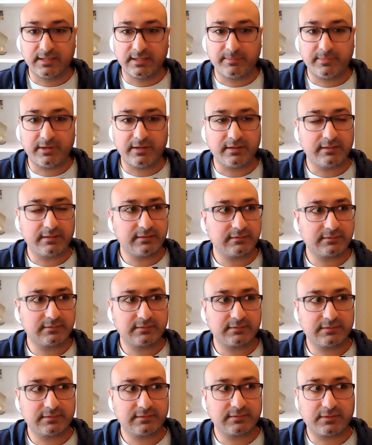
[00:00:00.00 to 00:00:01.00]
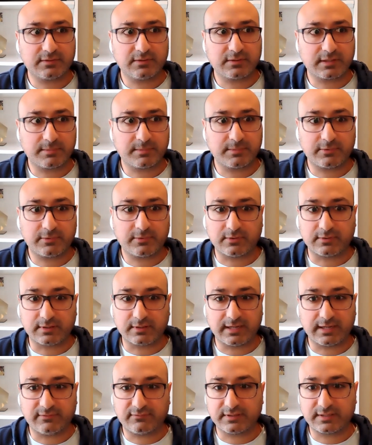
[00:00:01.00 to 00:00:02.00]
But don't get me
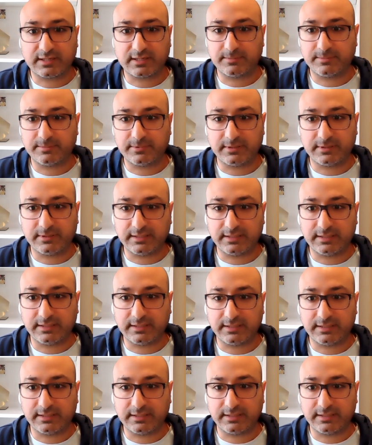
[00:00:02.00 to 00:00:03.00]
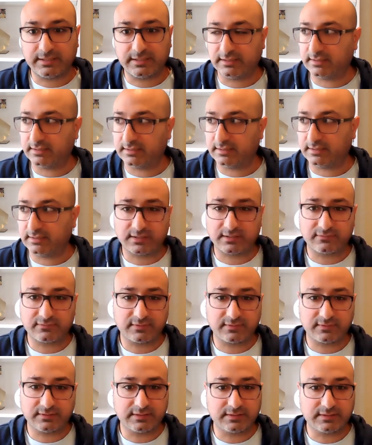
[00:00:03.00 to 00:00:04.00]
wrong, every company, every walk
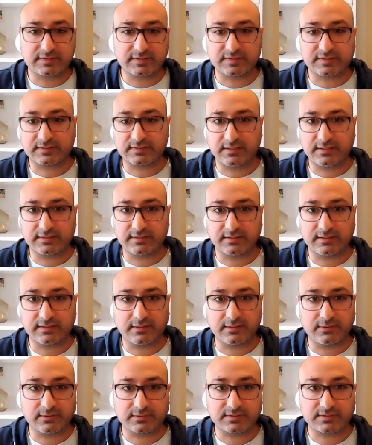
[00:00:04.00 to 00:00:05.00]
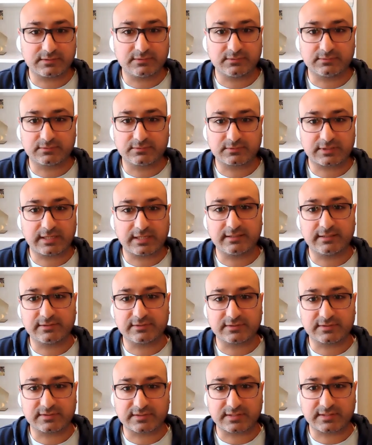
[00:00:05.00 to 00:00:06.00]
of life, and in society there are still
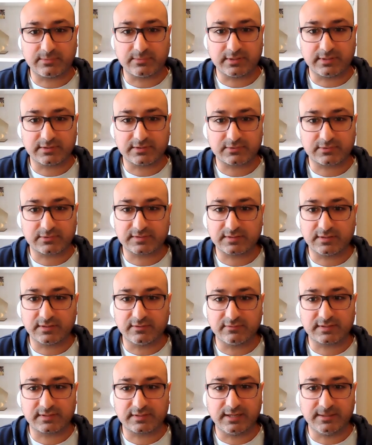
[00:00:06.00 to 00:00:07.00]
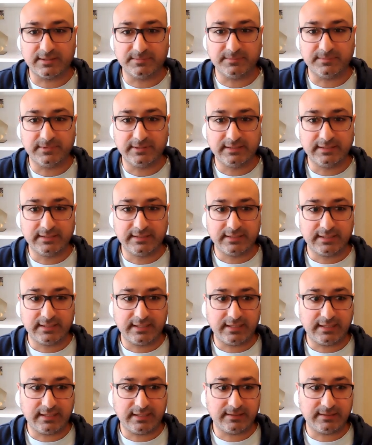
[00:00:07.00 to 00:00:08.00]
challenges that we're trying to overcome.
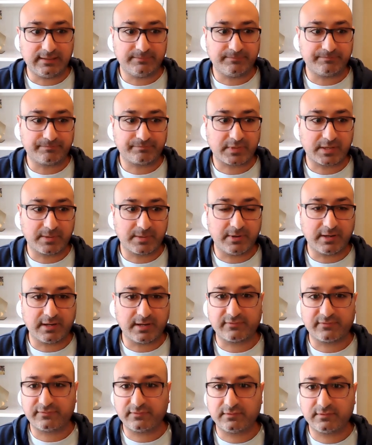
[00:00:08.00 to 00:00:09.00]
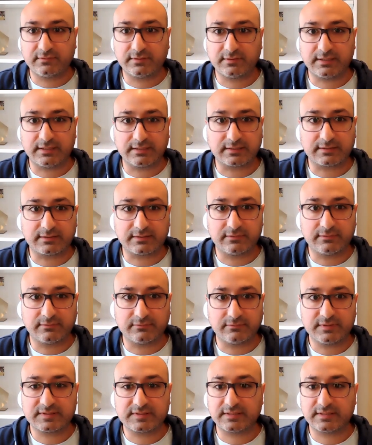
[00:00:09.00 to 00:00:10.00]
But I feel like the
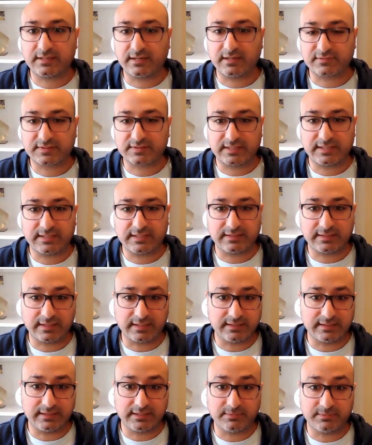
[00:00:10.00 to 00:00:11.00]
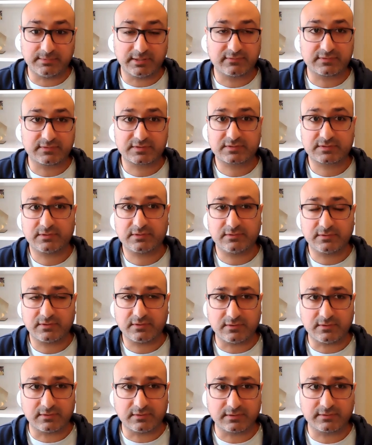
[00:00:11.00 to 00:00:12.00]
reason that I've stayed at eBay for so
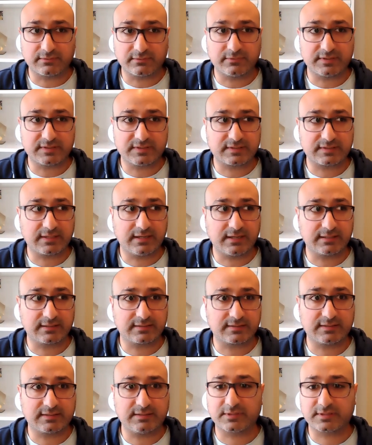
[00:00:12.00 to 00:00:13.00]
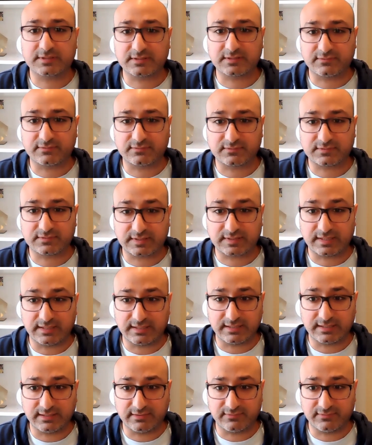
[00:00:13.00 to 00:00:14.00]
long, and the reason that I see myself
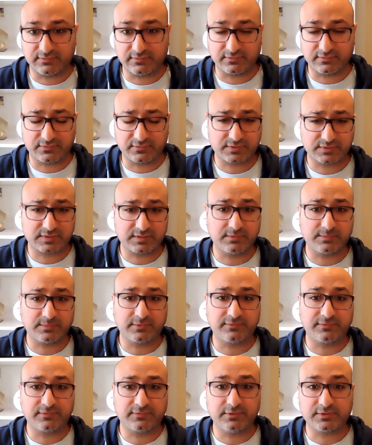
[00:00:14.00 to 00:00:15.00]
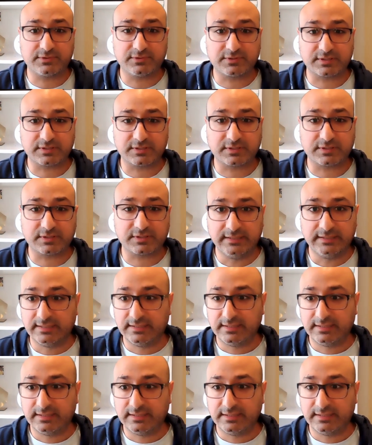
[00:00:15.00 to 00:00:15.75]
staying here for the foreseeable future,